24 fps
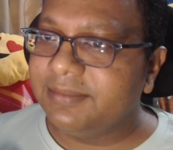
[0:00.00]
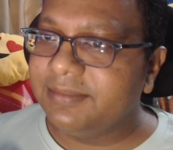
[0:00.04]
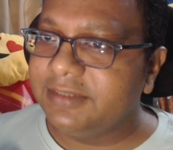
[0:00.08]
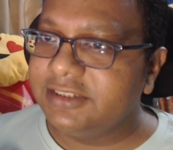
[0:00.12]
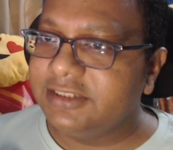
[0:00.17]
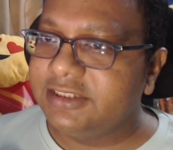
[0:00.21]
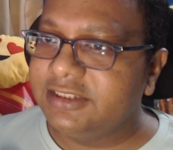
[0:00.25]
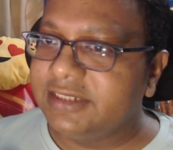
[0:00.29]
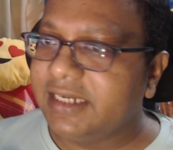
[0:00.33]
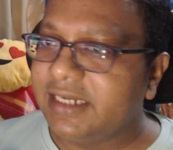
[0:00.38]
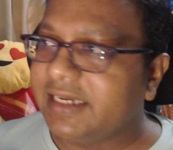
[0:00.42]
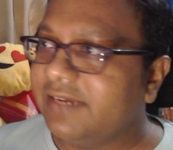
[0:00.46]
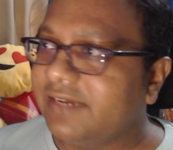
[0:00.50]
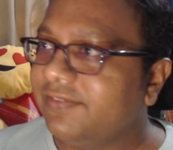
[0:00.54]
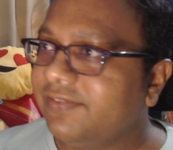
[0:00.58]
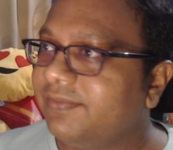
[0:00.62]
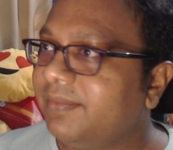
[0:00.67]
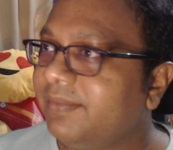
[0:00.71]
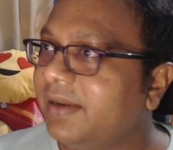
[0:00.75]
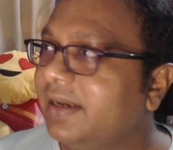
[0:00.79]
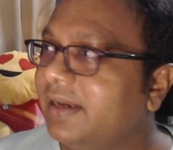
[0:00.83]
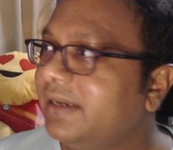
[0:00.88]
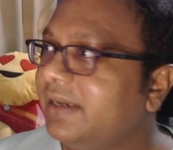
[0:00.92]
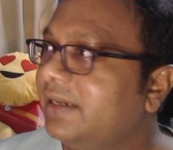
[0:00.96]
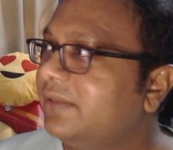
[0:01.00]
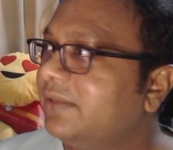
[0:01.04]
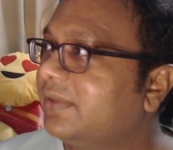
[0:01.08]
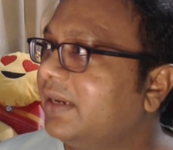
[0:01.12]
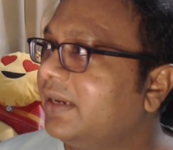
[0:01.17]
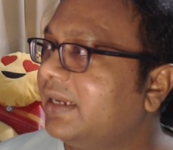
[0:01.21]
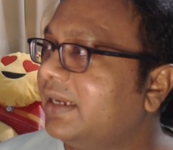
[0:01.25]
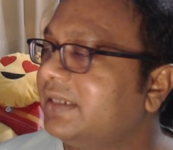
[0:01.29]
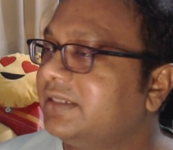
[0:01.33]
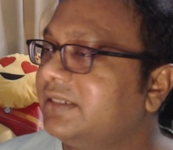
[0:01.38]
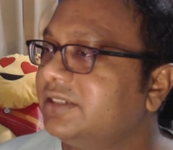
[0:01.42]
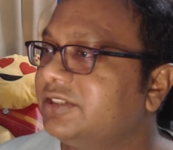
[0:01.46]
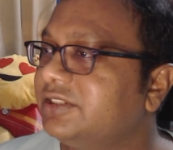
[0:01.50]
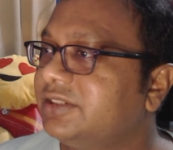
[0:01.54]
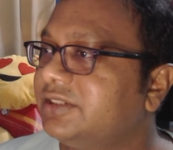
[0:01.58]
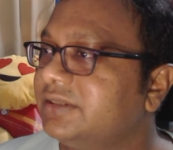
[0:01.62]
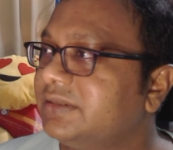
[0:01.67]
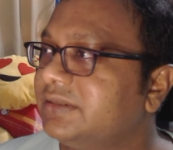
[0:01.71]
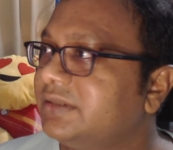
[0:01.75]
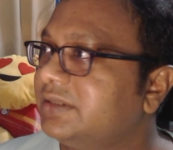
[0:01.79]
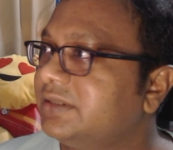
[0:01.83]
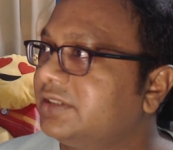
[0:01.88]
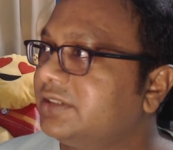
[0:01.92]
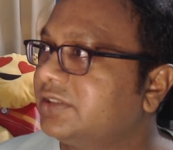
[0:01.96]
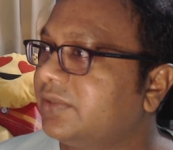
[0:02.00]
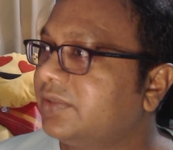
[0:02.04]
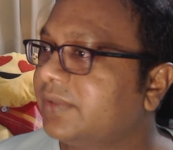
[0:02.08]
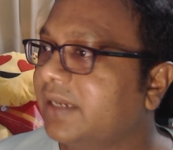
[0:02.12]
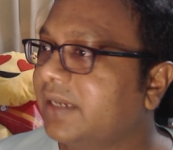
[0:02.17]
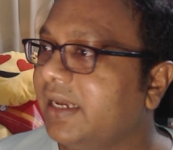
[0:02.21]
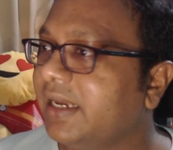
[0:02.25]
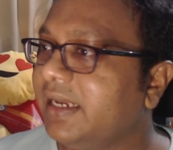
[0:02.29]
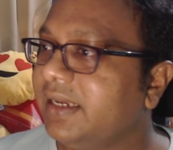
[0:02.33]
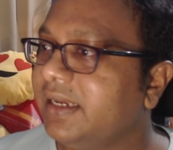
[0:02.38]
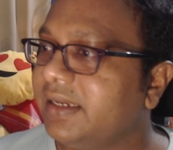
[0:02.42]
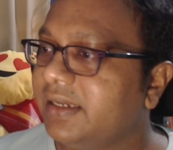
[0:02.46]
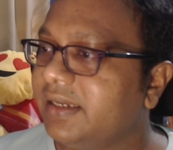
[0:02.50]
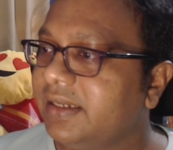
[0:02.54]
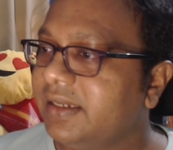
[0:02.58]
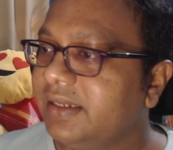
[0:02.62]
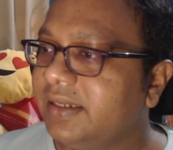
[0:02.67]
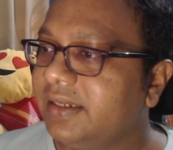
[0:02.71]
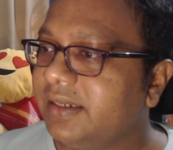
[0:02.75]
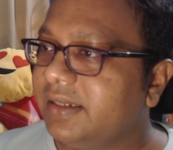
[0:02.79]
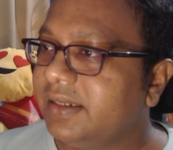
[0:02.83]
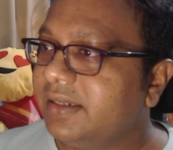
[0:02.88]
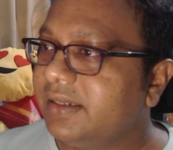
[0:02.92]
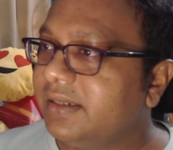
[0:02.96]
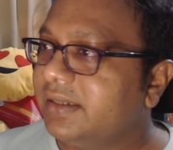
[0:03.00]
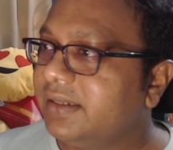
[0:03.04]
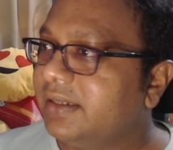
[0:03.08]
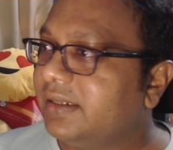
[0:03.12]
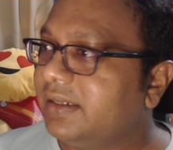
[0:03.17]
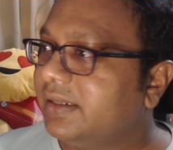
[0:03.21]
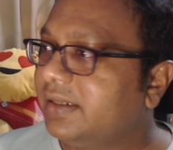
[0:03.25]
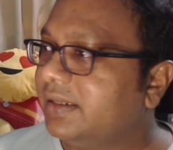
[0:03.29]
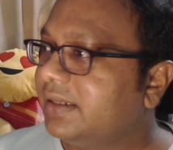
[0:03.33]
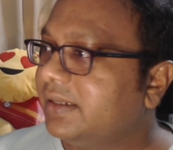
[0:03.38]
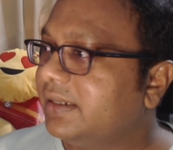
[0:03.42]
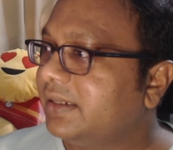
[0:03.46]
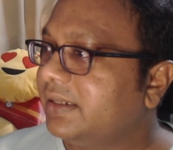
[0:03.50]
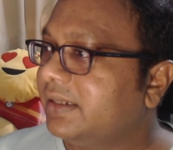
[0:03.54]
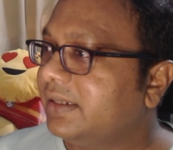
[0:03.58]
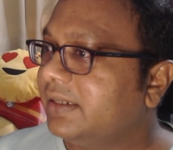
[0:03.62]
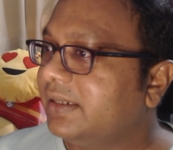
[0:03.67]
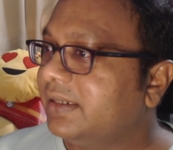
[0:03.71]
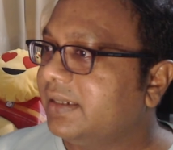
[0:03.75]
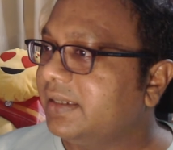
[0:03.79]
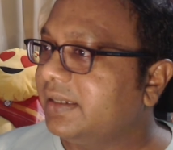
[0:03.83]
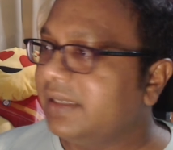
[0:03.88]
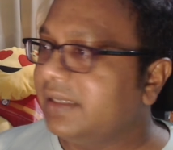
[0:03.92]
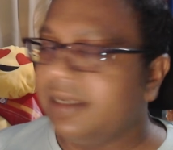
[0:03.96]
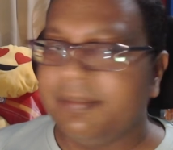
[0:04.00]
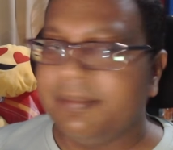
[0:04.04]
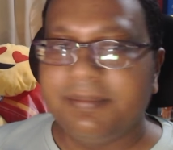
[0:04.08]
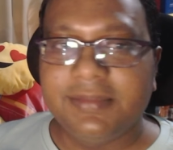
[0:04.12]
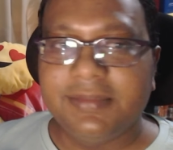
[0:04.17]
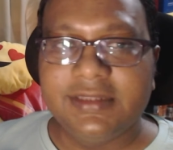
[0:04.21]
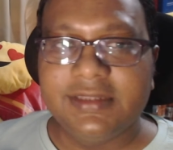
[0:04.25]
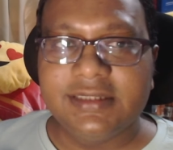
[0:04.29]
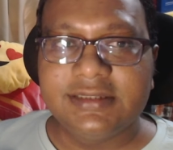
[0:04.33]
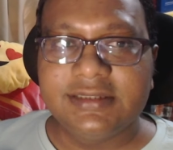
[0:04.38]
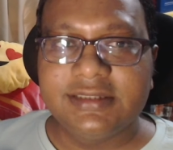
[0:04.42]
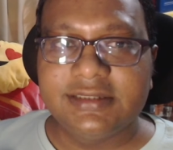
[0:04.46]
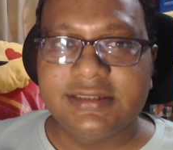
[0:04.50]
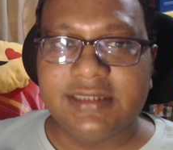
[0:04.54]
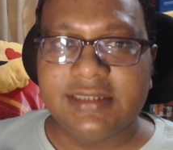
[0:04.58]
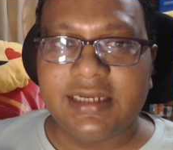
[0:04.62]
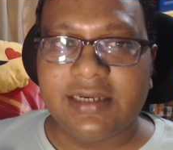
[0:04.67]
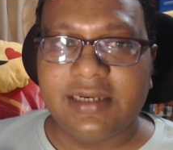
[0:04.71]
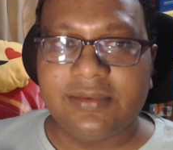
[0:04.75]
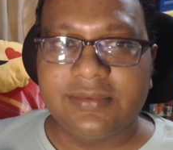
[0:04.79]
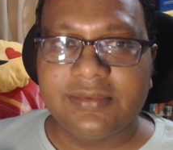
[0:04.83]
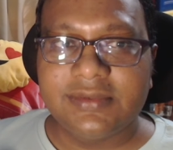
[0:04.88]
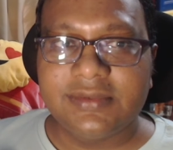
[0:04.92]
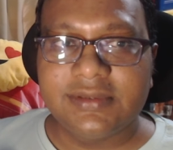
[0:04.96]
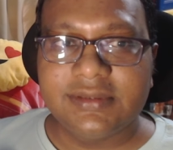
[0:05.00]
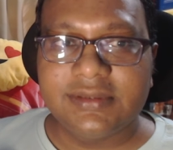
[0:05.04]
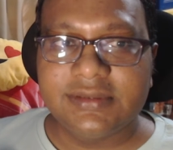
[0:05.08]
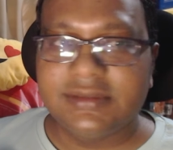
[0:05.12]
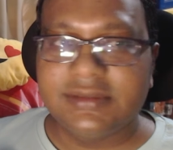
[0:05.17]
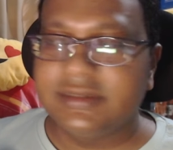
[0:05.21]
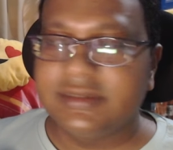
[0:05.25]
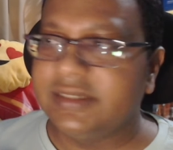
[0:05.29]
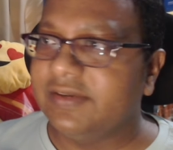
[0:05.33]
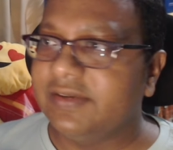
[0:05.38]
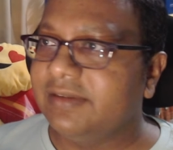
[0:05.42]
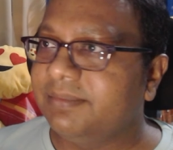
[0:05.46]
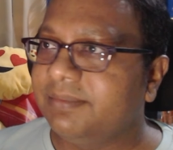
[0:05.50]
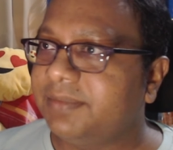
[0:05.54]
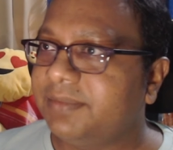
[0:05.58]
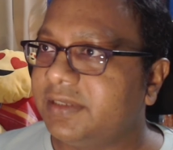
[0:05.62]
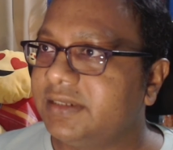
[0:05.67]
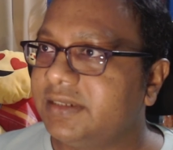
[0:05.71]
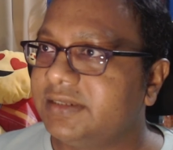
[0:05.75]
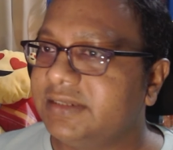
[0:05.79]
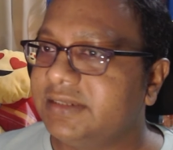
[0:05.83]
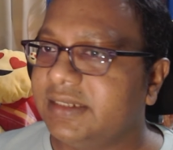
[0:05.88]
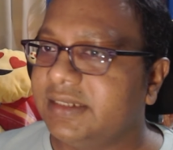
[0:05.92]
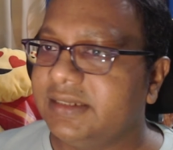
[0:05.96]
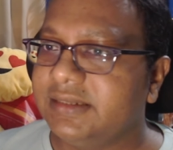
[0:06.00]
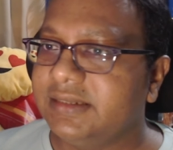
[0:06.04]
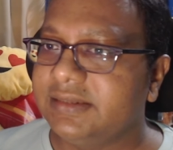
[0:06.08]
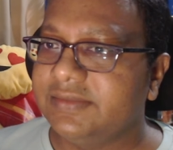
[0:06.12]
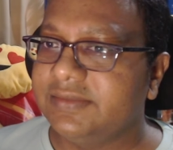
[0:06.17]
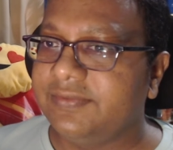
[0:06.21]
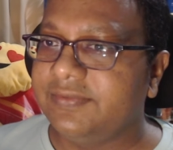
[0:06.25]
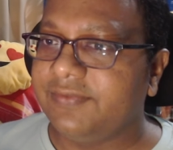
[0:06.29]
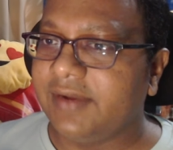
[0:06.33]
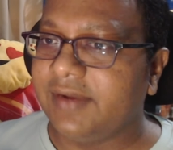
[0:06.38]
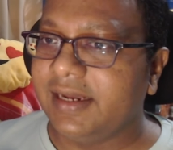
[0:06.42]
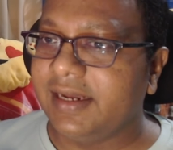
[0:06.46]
if my utilization is okay. Yep, this is around 7%, fine,